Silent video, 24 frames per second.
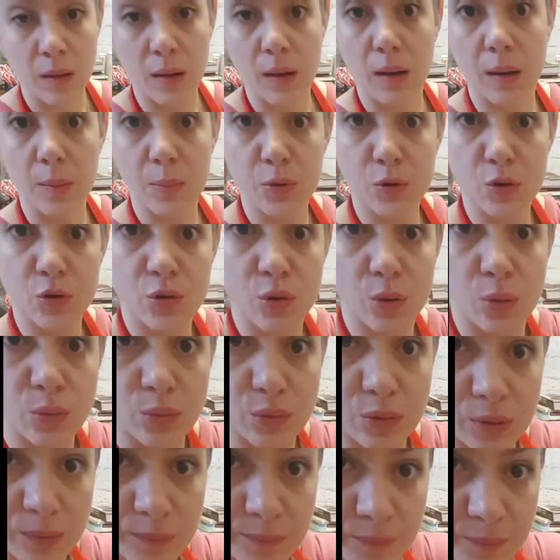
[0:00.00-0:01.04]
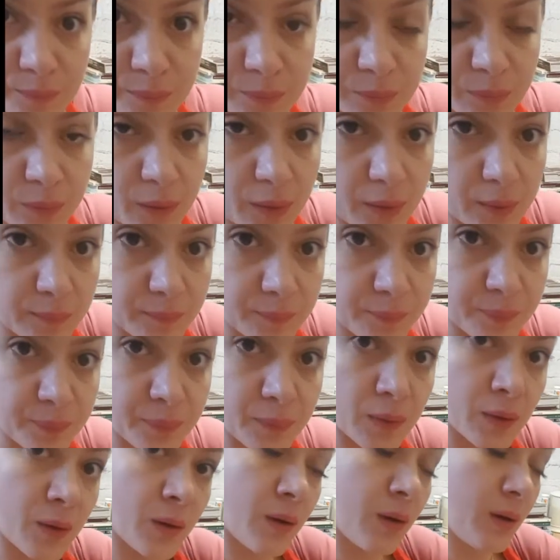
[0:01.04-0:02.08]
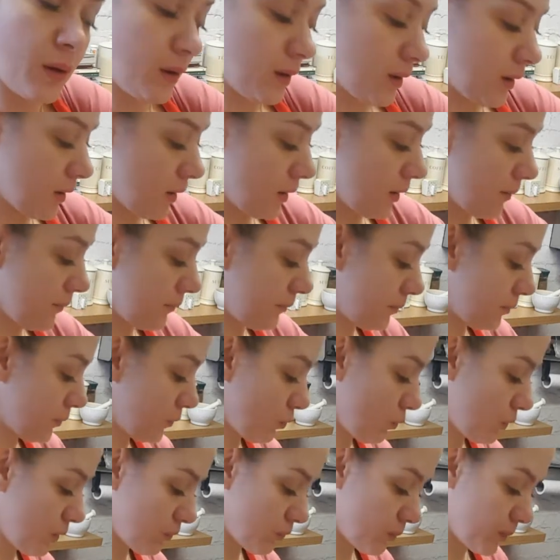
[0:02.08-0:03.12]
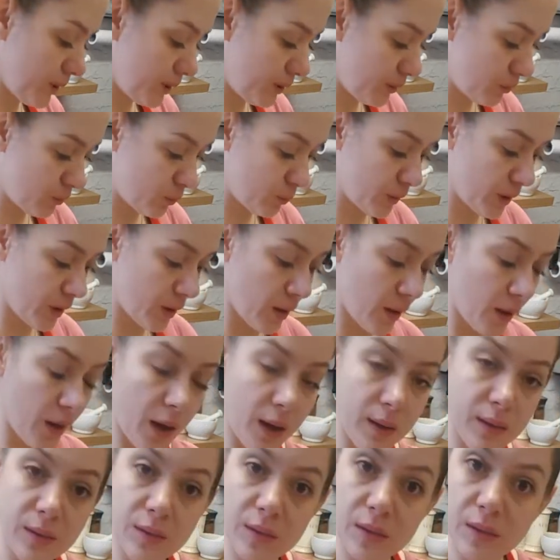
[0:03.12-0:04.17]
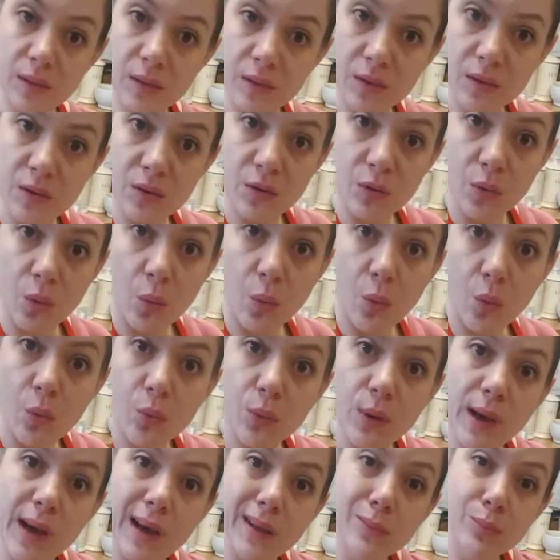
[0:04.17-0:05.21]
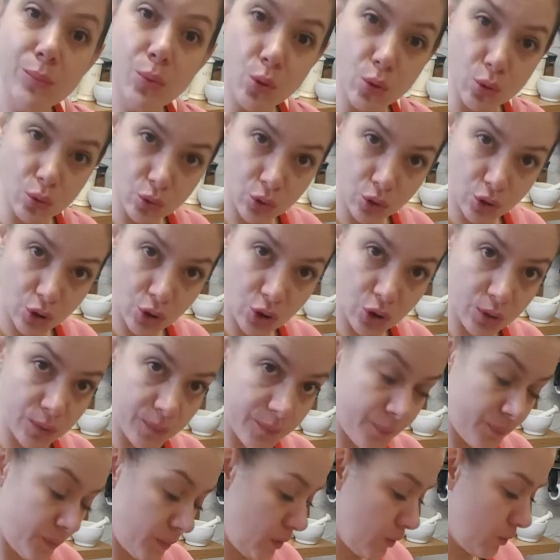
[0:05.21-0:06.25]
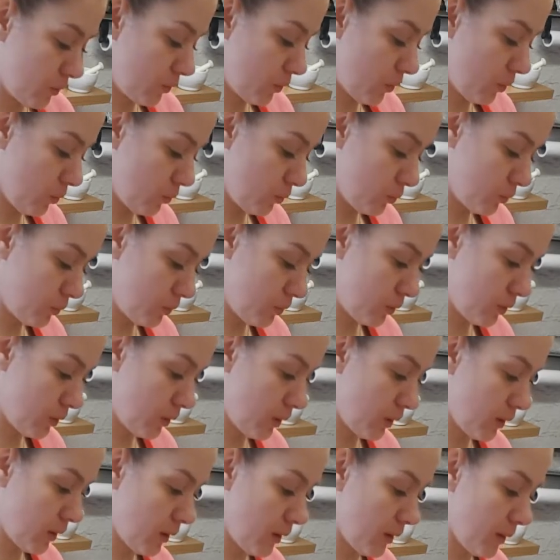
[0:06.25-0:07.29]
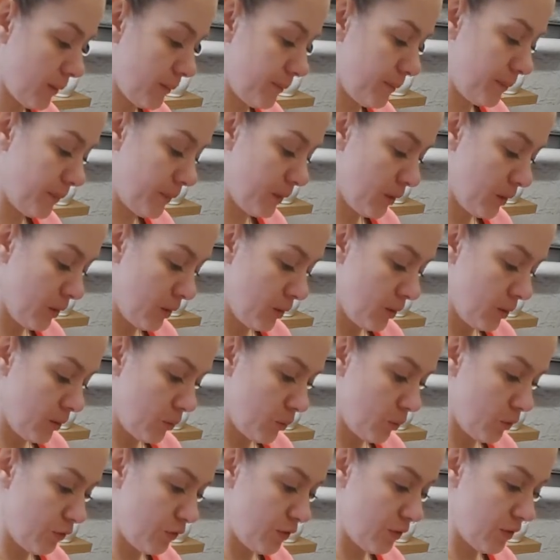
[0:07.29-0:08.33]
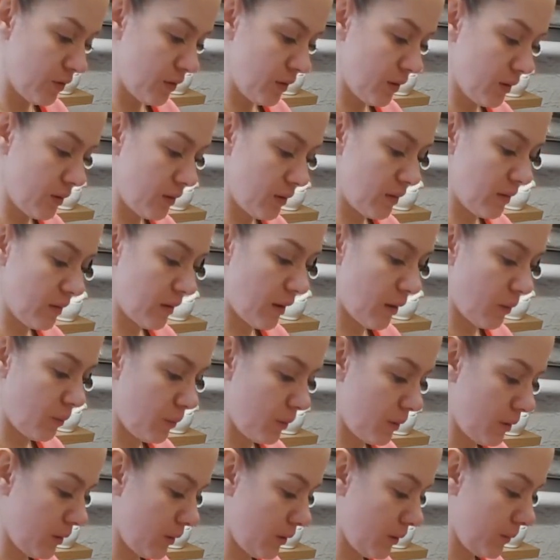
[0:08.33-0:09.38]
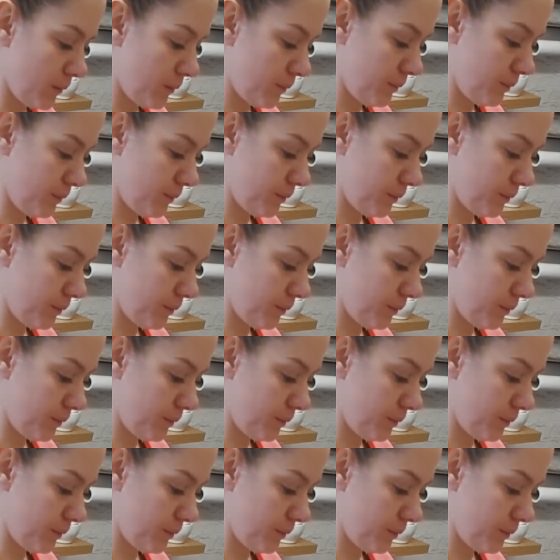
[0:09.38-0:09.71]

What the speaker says: lemon salt. Yeah. We Romanians, we add this, or we add borscht, it's called, which is another sour